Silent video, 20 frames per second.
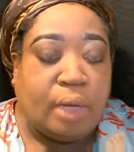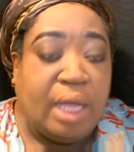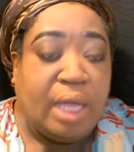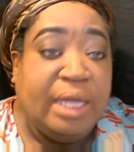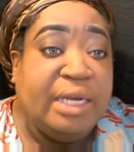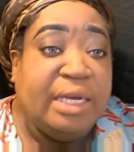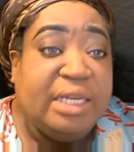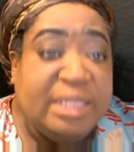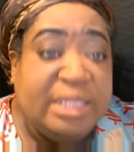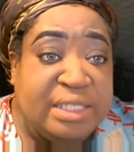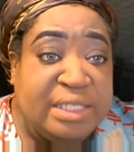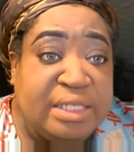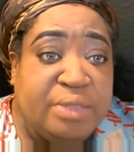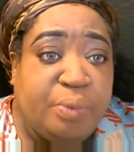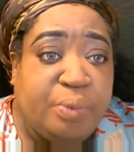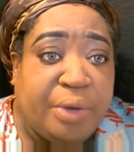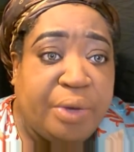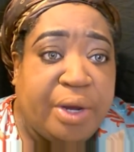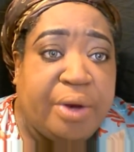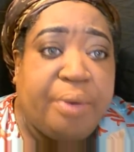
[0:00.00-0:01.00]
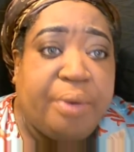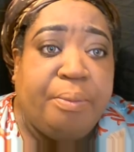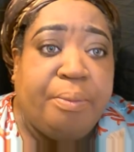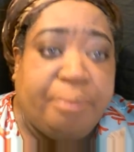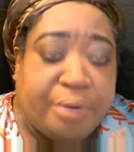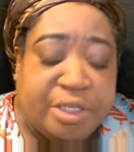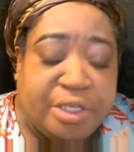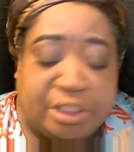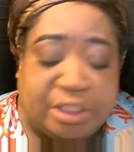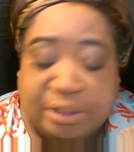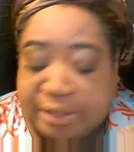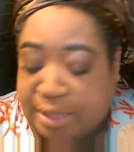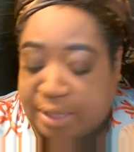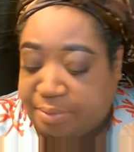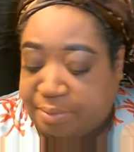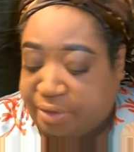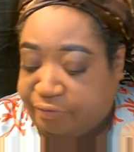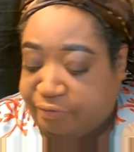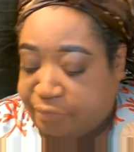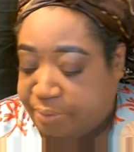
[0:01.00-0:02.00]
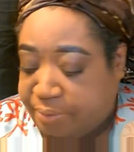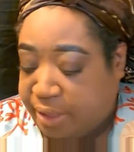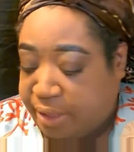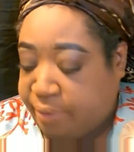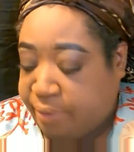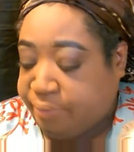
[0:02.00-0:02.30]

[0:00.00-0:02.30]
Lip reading: and this is where brush is coming for me.